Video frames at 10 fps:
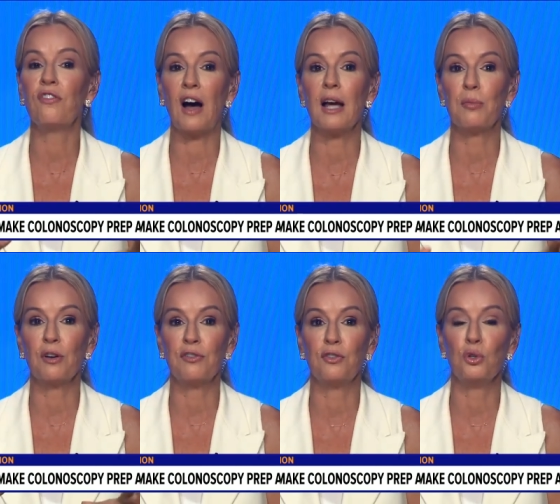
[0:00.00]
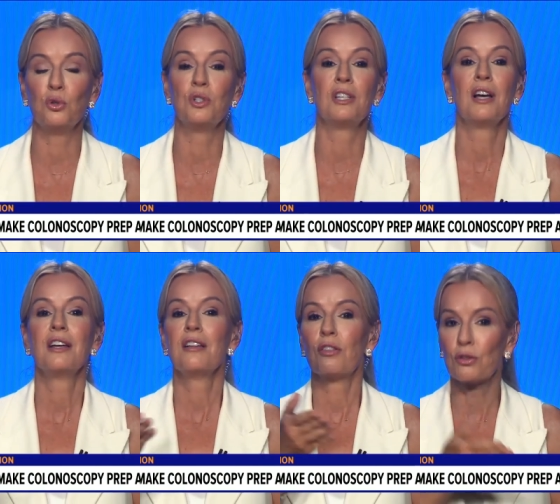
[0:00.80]
fiber foods,
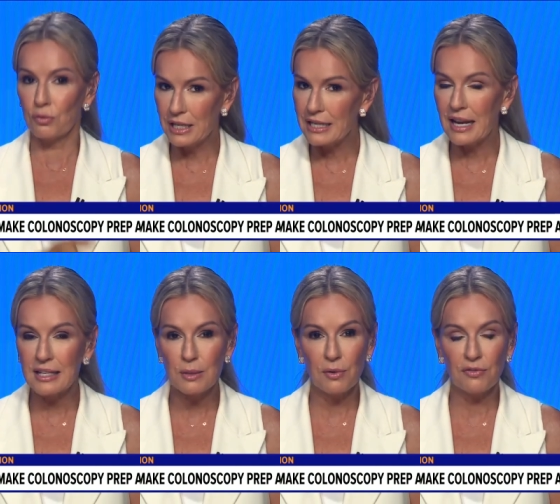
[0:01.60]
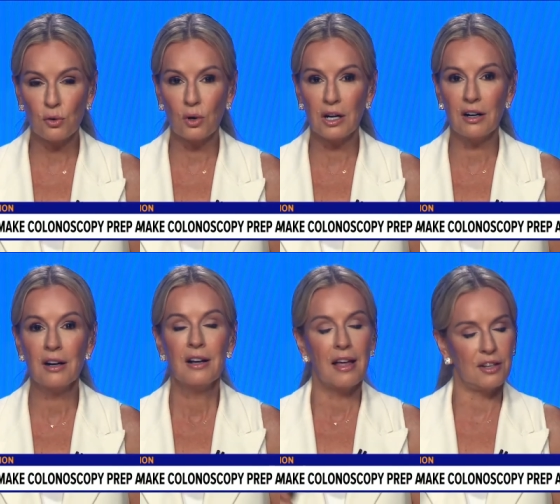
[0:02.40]
three days
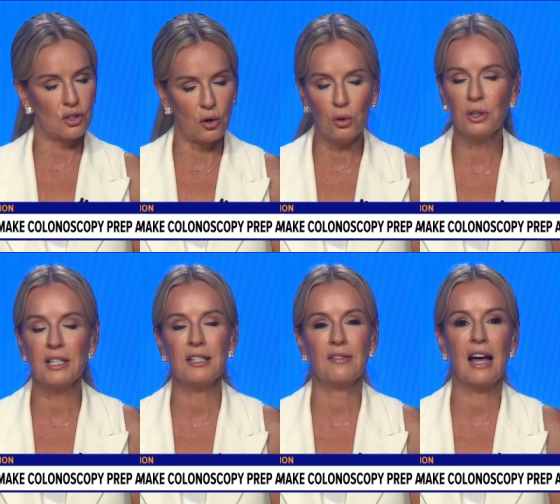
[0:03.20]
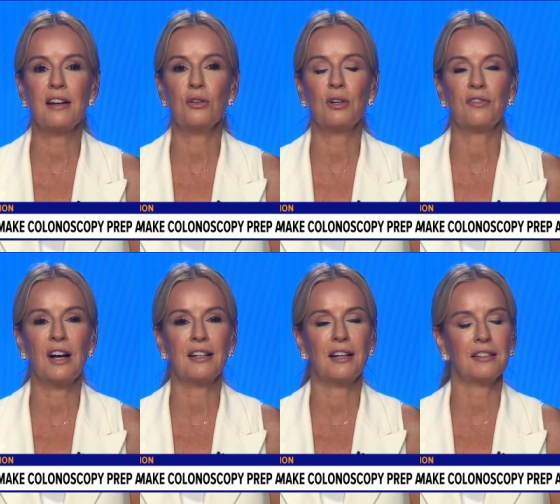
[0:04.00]
before, and there's a whole list of that you can
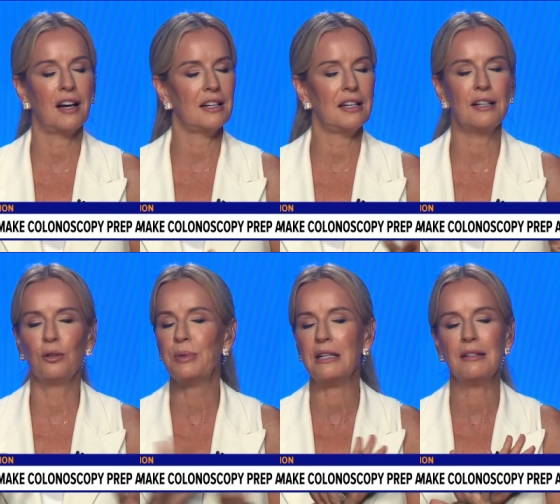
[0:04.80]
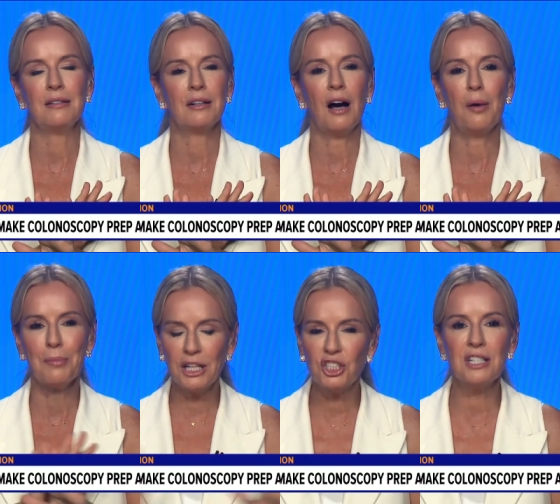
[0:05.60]
find online. It'll be a
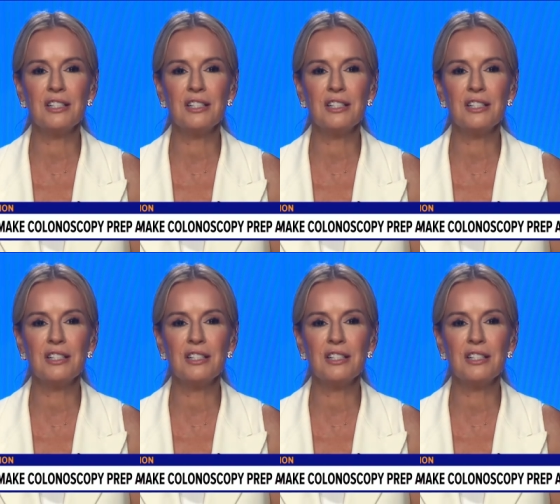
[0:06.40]
much